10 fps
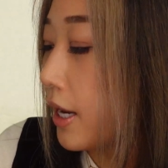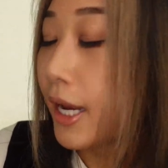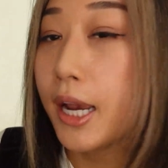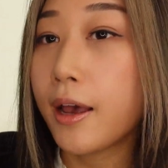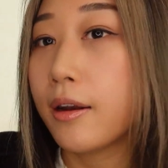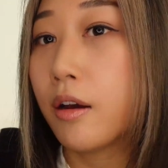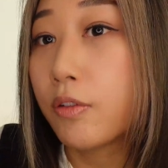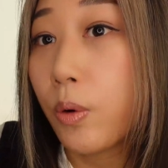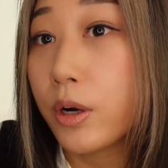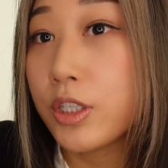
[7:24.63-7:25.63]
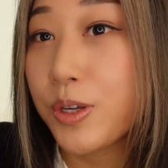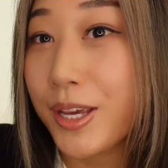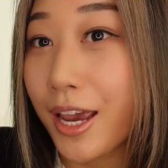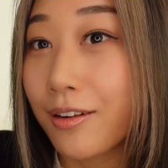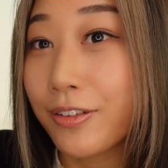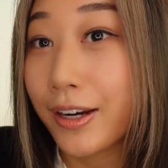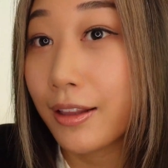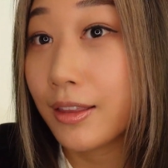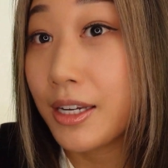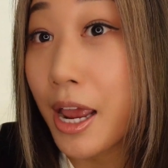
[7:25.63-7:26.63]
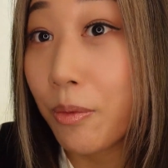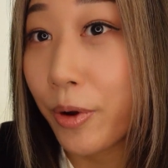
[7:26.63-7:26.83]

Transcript: and of course, you can't forget the net